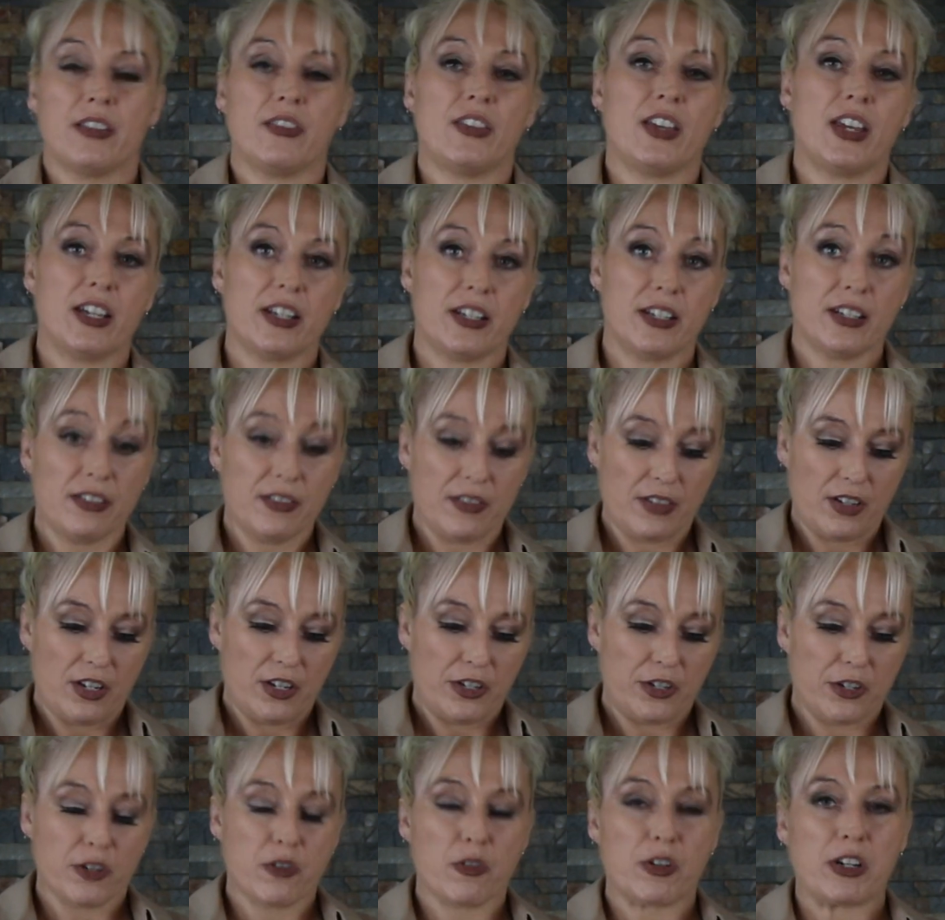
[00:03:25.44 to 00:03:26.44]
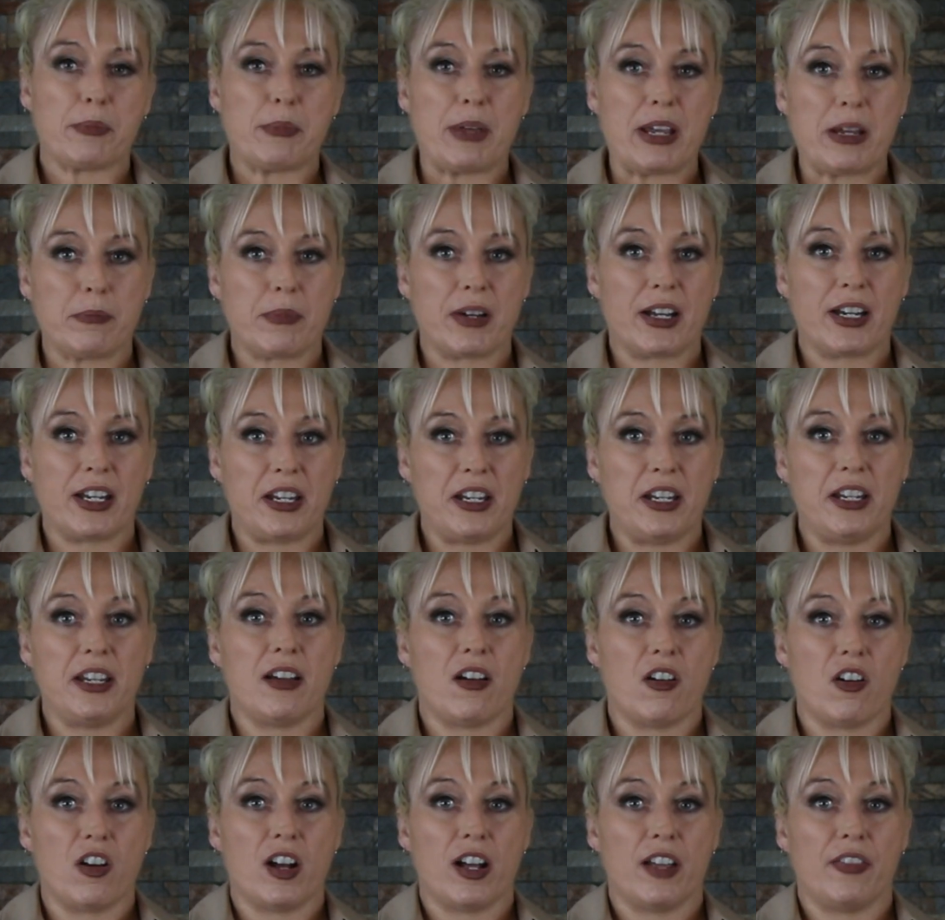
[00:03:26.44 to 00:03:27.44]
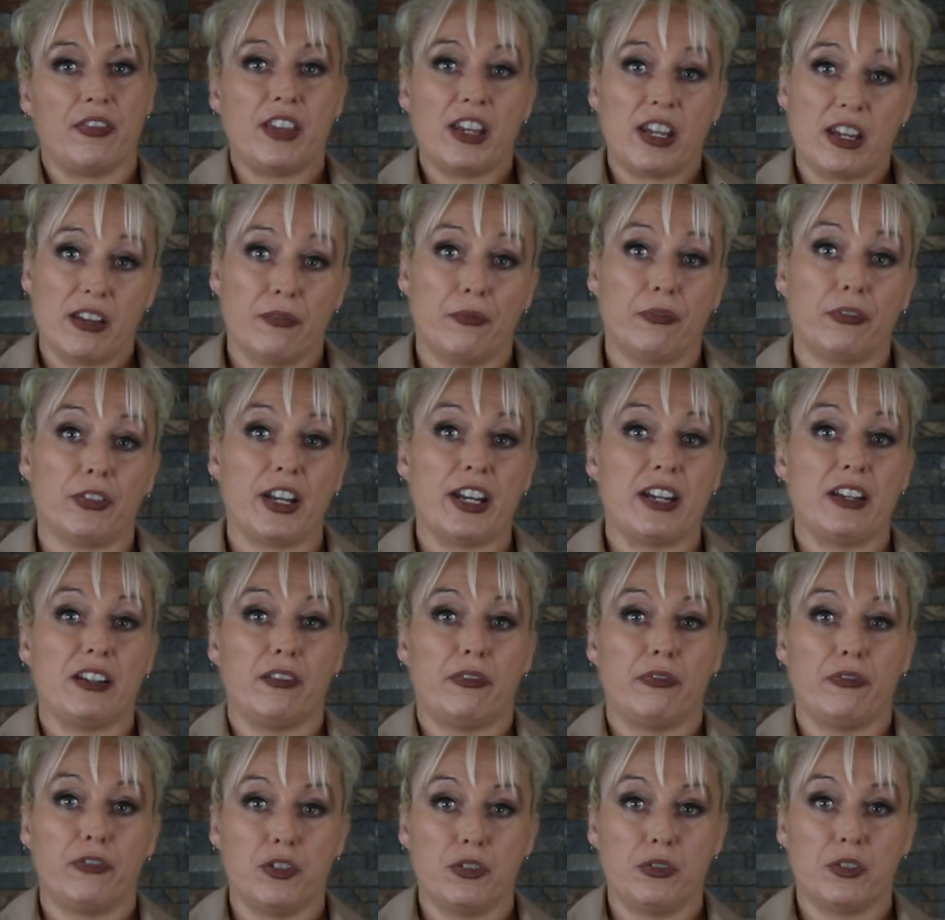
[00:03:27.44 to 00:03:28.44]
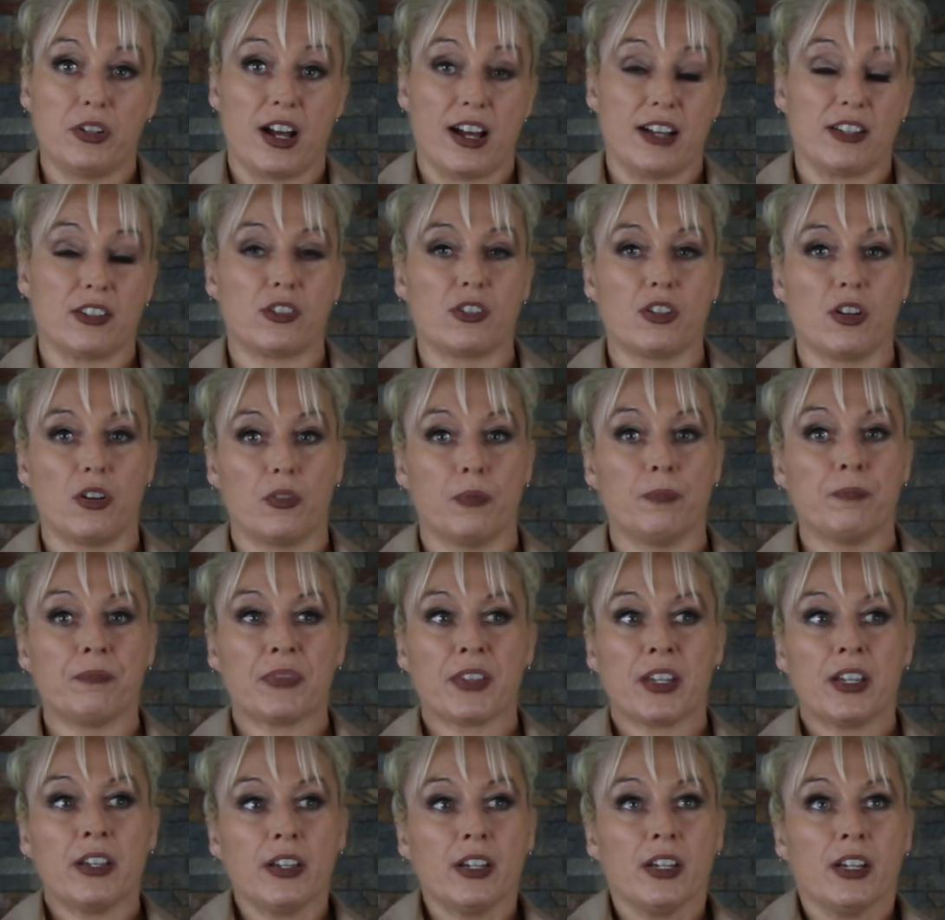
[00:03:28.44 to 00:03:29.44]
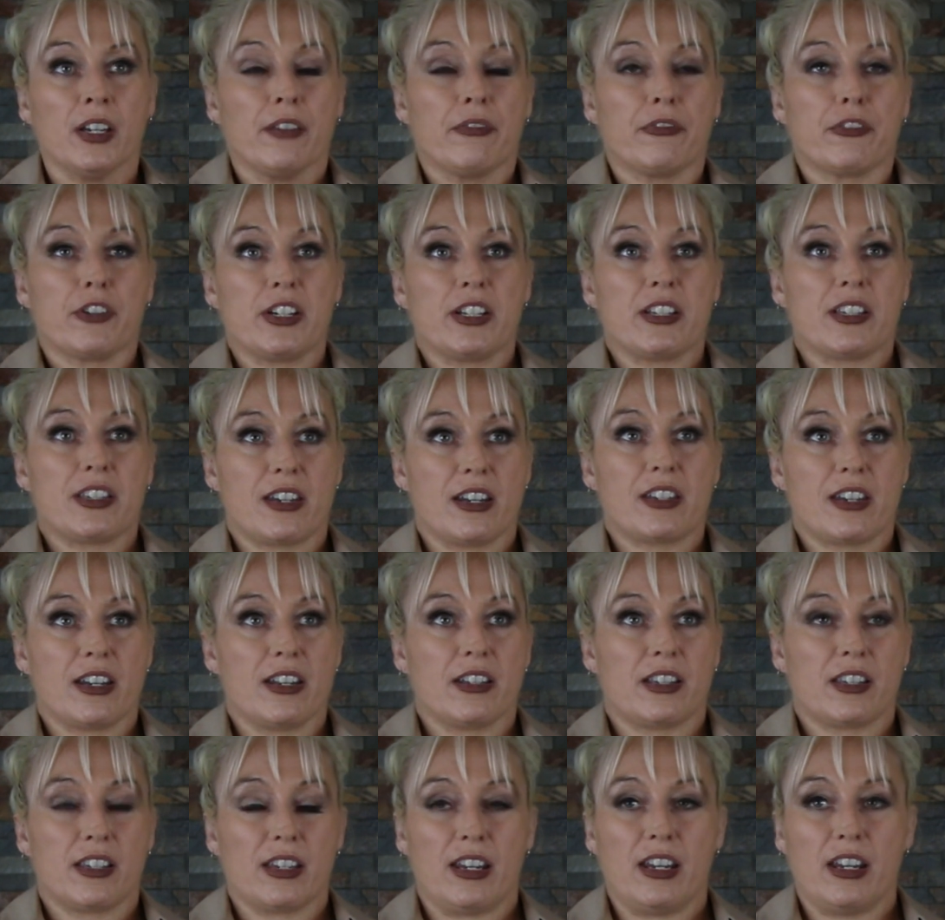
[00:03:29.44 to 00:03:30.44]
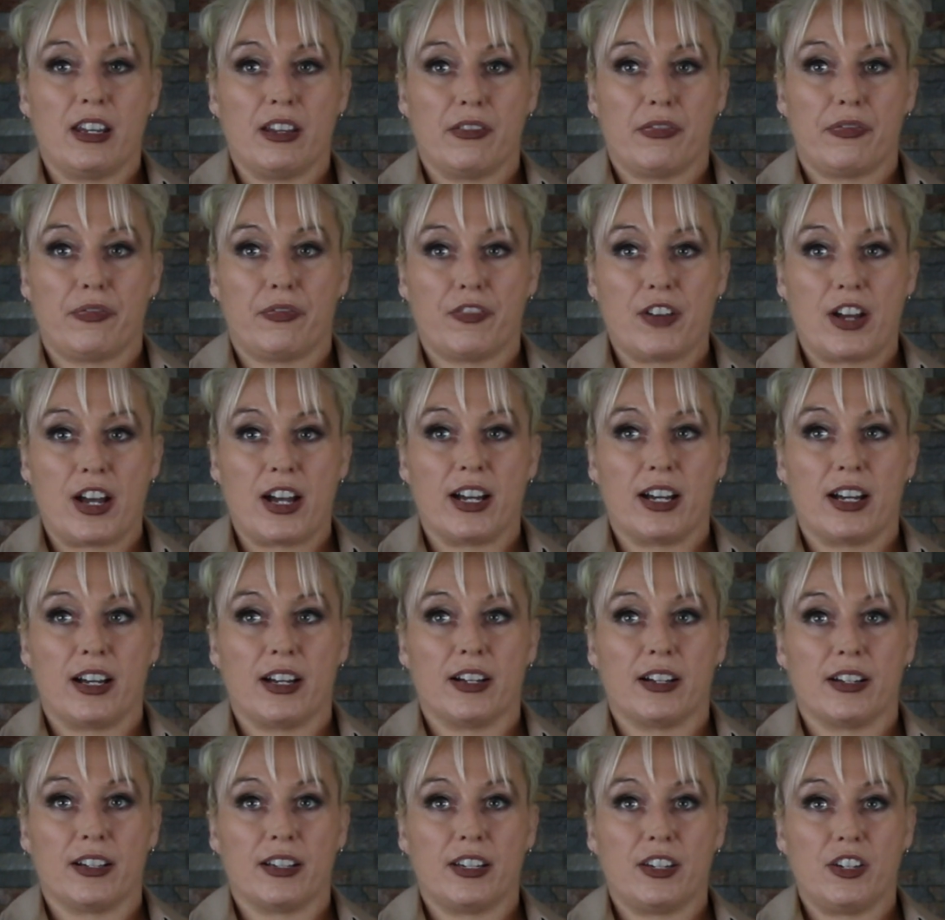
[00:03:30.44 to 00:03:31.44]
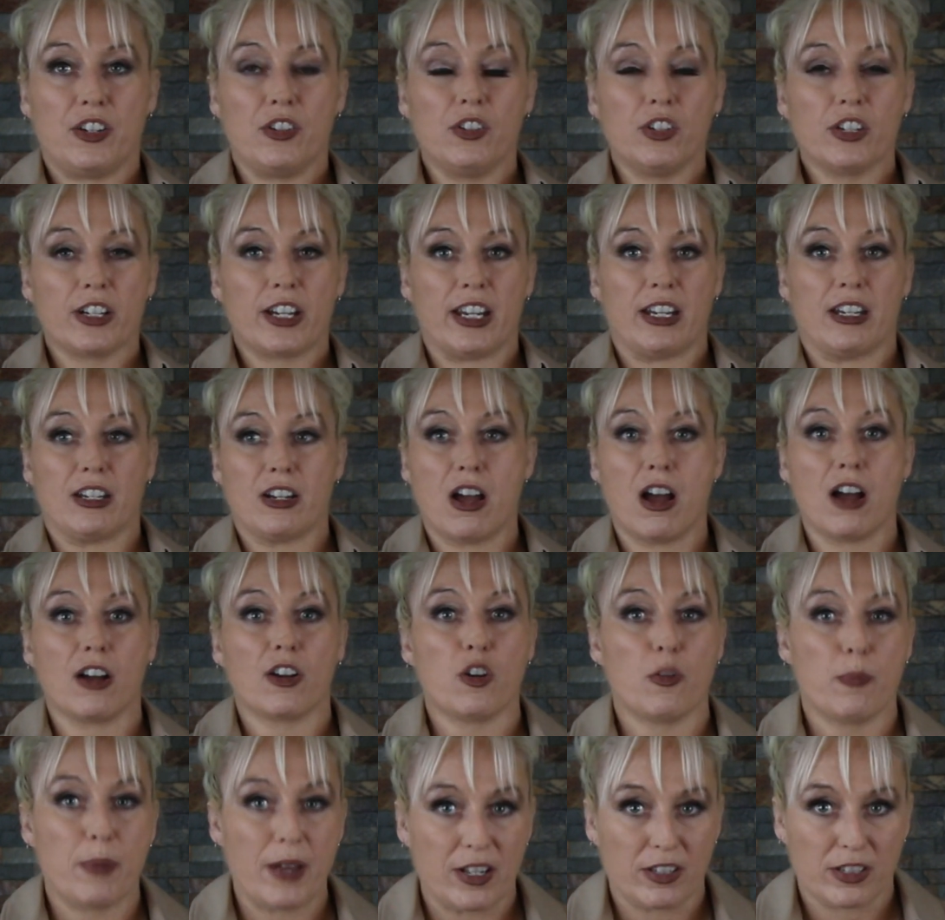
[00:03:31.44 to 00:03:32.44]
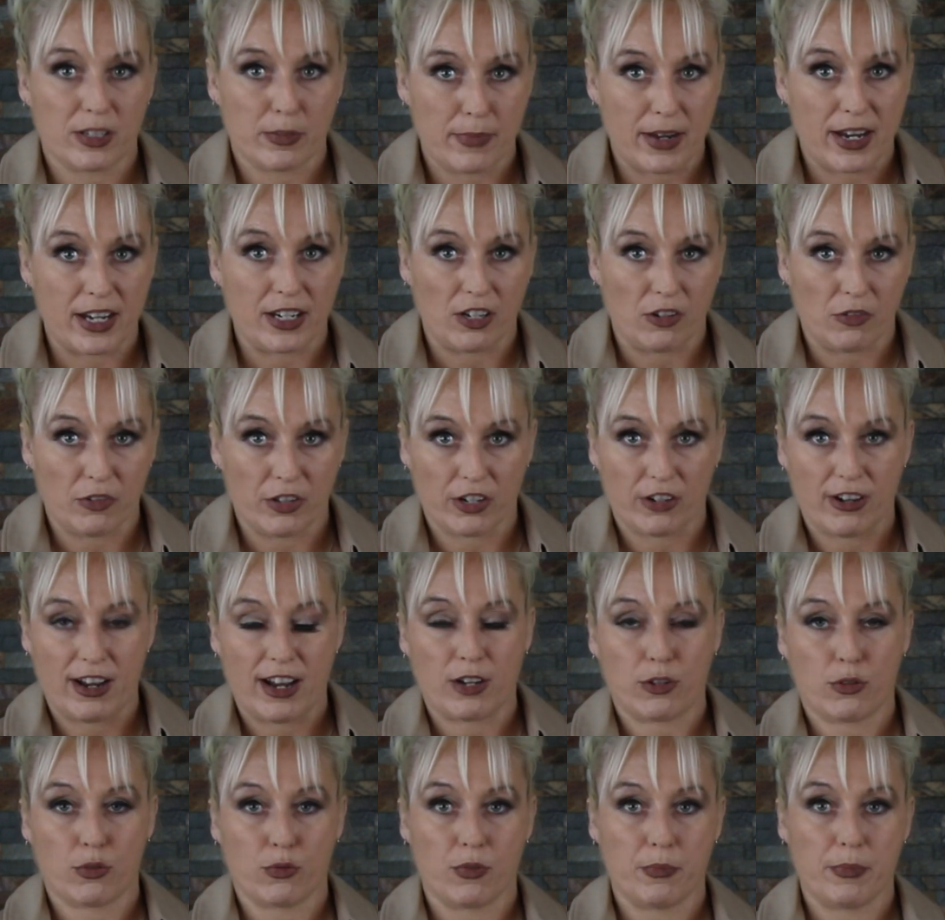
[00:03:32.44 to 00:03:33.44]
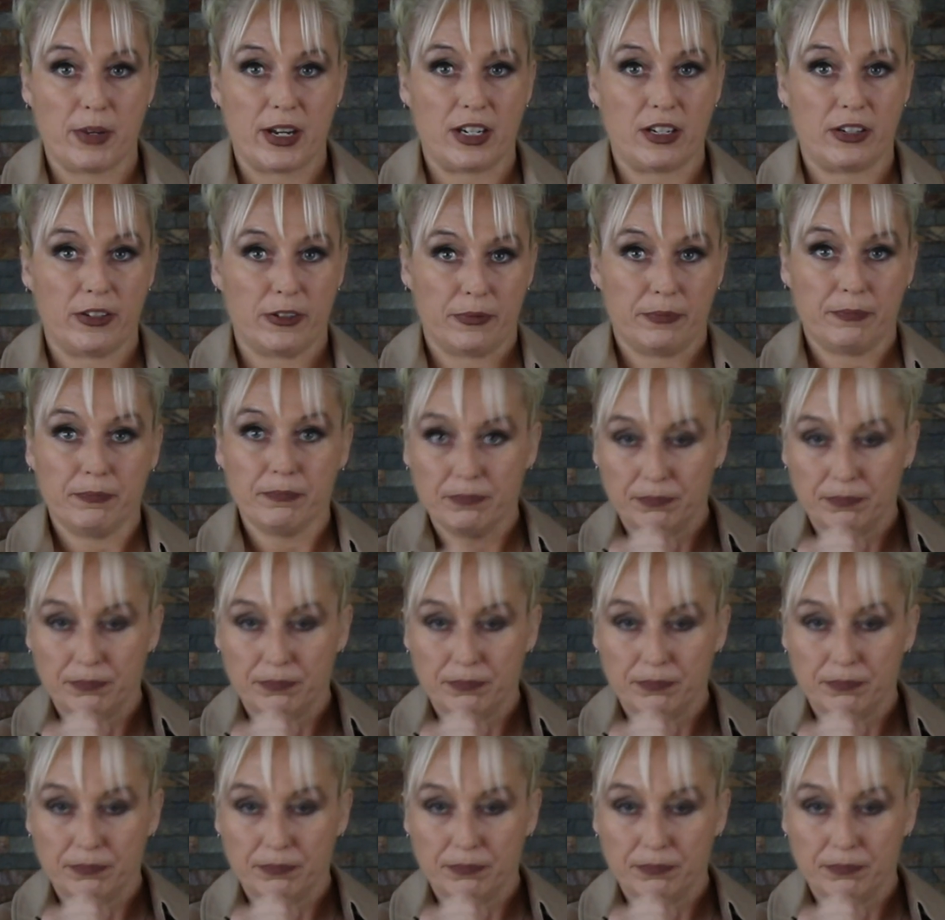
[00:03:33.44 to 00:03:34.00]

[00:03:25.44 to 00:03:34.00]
Then you're going to make money on the inflated food costs. So for instance, if you look at Taco Bell's menu, their actual menu,